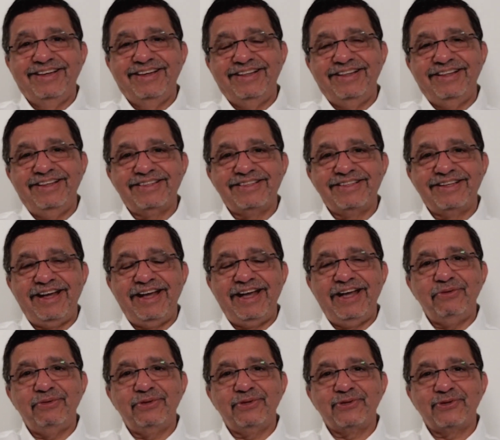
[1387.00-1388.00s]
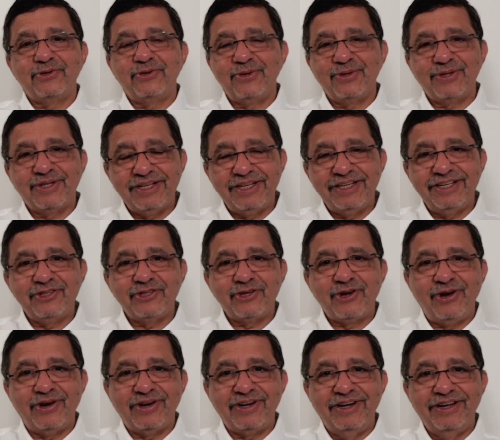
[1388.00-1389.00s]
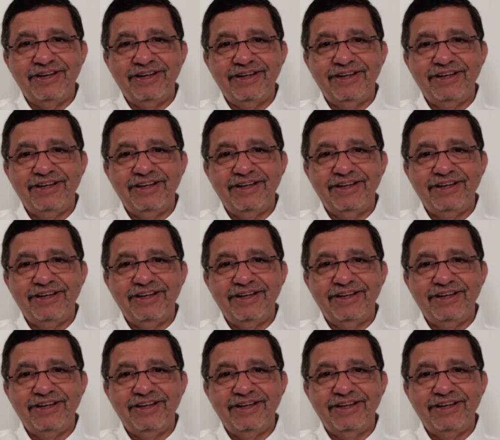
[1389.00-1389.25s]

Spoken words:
This guy was totally shocked.